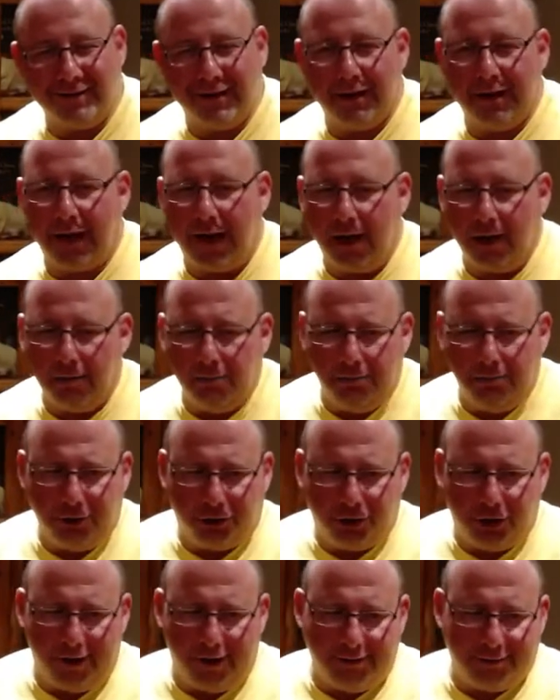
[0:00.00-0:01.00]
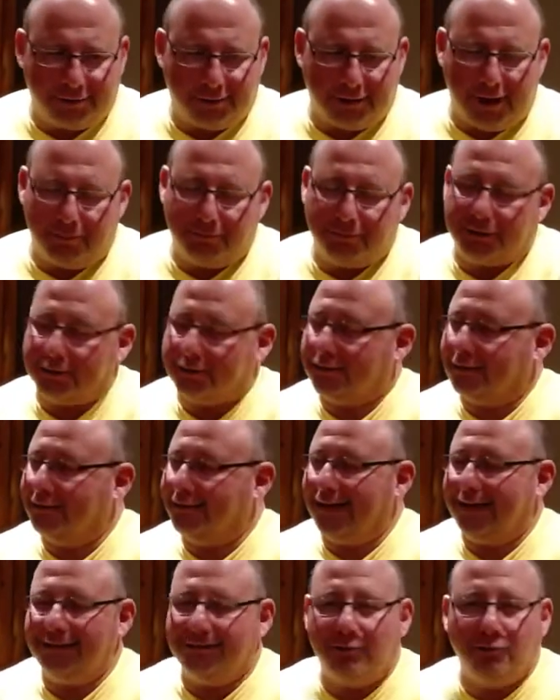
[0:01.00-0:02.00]
like, "How can you change subjects?" Because
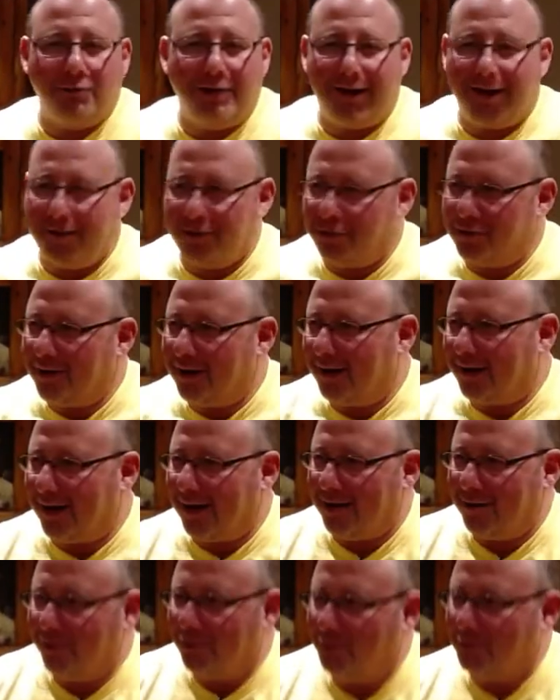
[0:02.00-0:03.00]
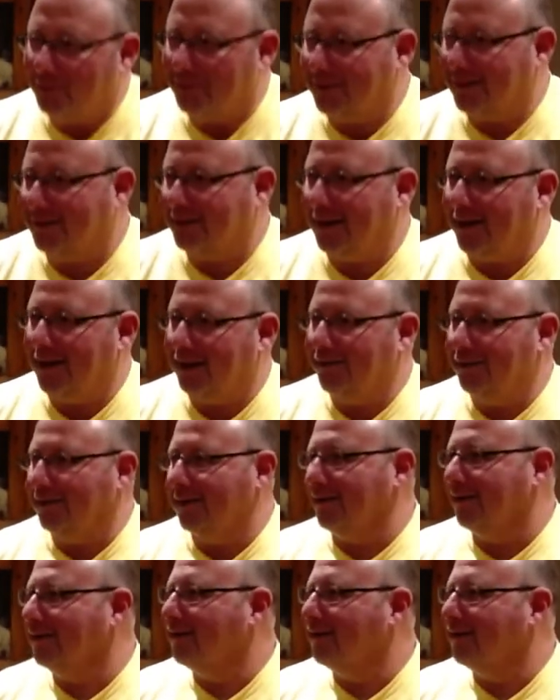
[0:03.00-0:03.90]
that's the way I think. I don't know what to tell you.